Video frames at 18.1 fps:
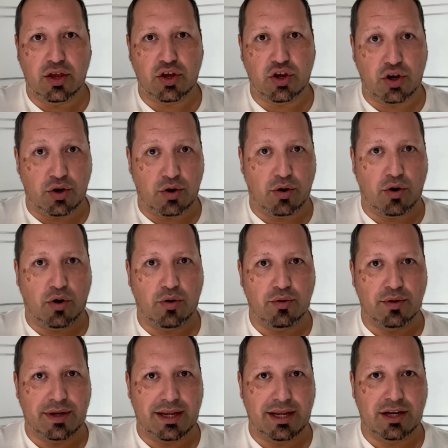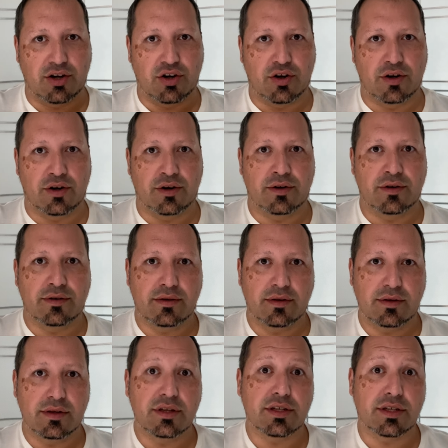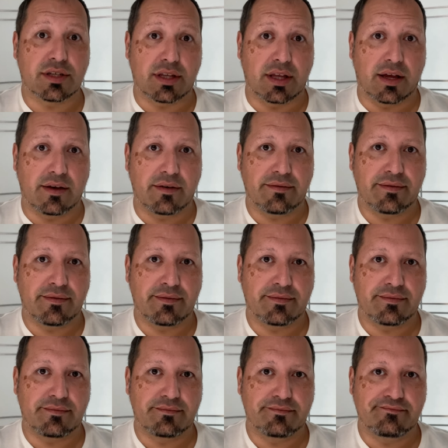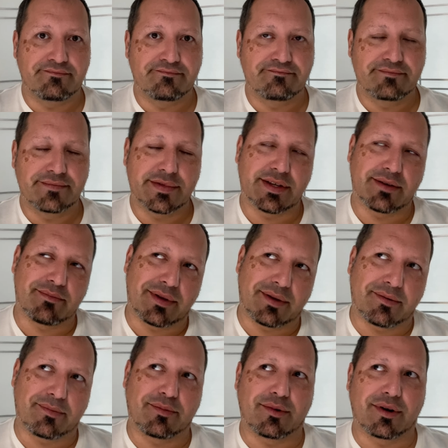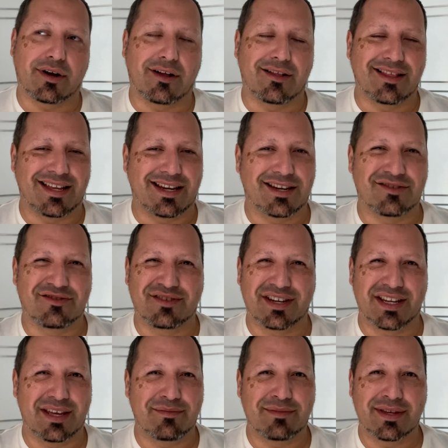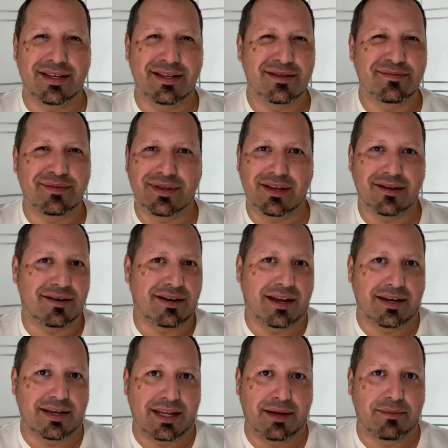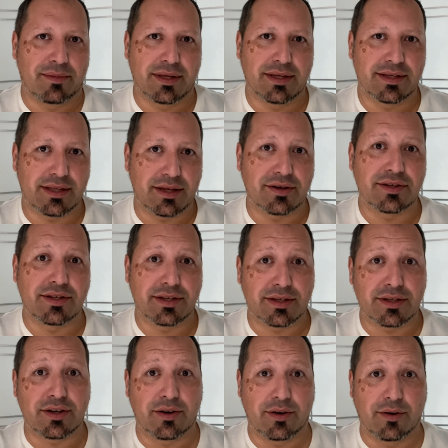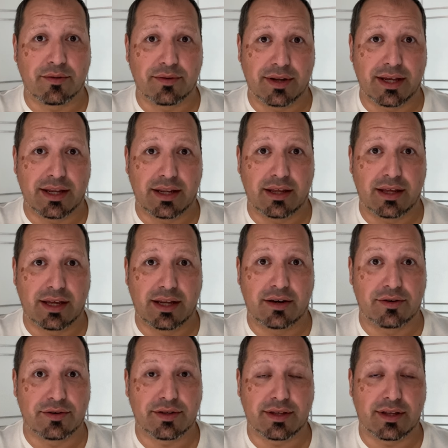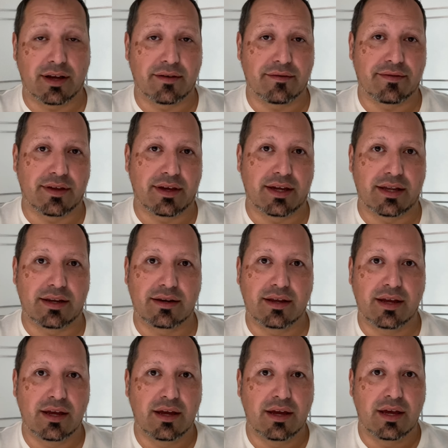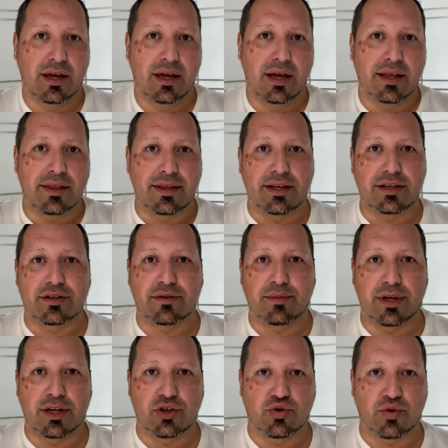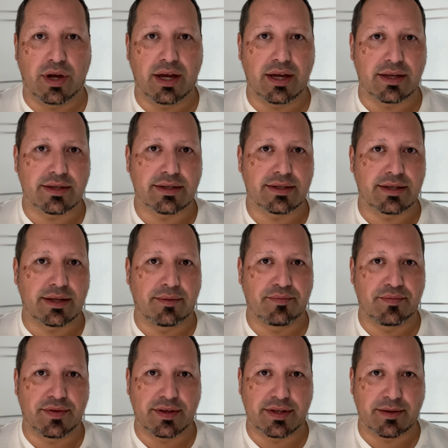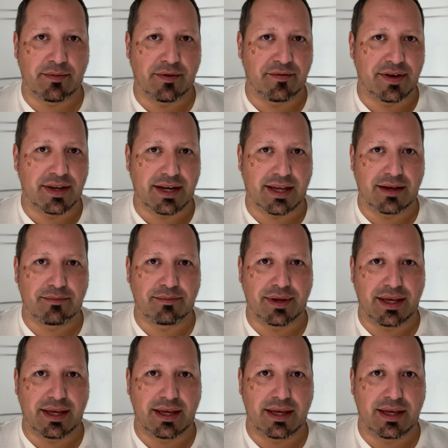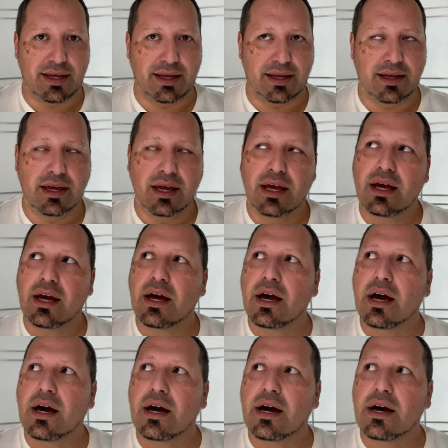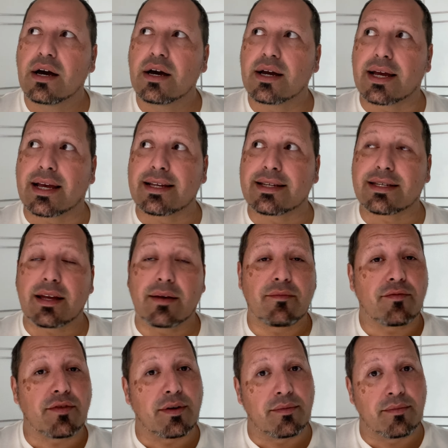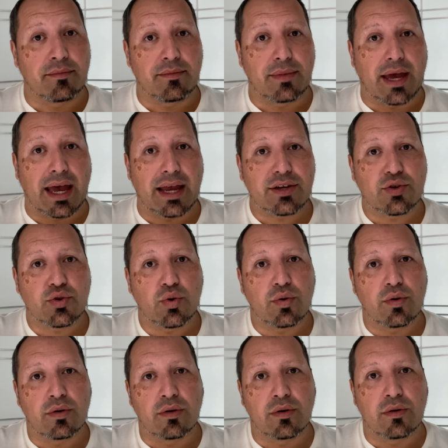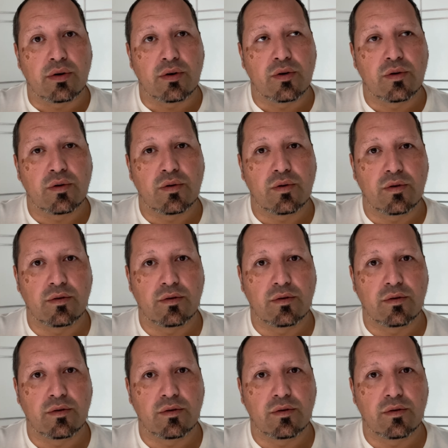your own inner stuff some people call it inner demons but they're not demons they're just your own inner stuff that needs to be addressed some some of it can be can stem from actual